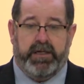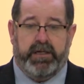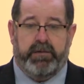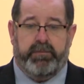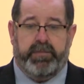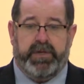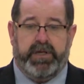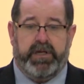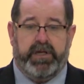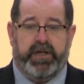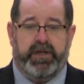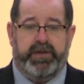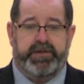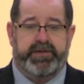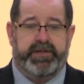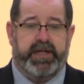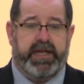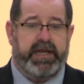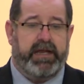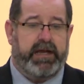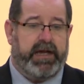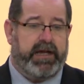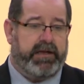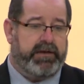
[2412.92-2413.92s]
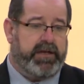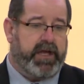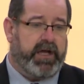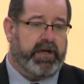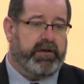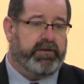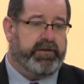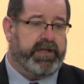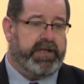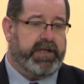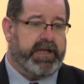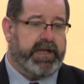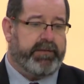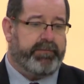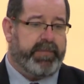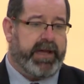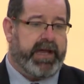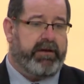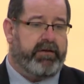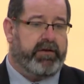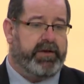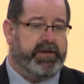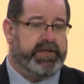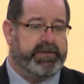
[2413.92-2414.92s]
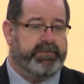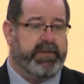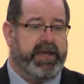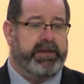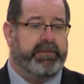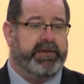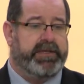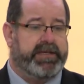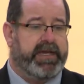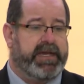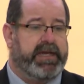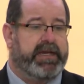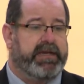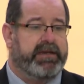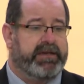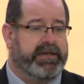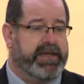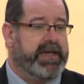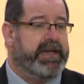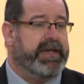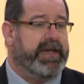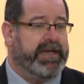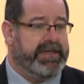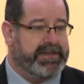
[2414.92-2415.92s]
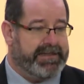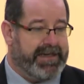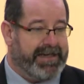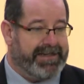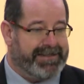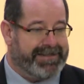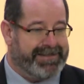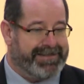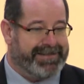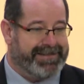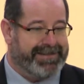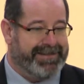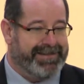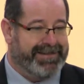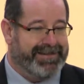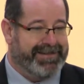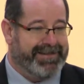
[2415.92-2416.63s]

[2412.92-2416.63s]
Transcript: because they know that their parents may be taking DNA tests.